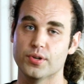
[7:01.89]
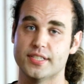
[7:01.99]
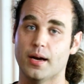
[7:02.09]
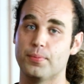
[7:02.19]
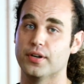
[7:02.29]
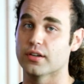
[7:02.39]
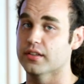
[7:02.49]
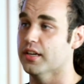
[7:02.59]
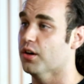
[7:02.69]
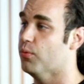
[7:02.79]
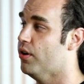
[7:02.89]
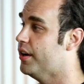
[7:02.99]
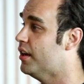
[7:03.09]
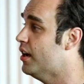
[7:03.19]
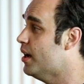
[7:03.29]
what's happening on layer
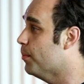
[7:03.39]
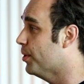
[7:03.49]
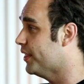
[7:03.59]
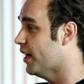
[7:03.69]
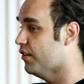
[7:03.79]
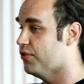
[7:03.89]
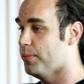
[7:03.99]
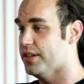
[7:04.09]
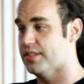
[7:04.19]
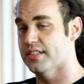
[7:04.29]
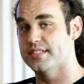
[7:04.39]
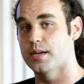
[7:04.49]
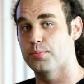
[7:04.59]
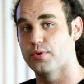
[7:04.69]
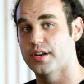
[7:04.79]
1, but that information is
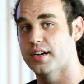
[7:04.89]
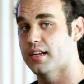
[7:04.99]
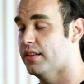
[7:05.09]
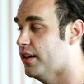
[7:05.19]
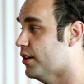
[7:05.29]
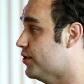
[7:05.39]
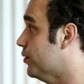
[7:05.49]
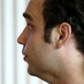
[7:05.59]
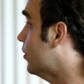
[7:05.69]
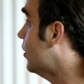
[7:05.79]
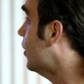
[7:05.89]
separated at layer 2.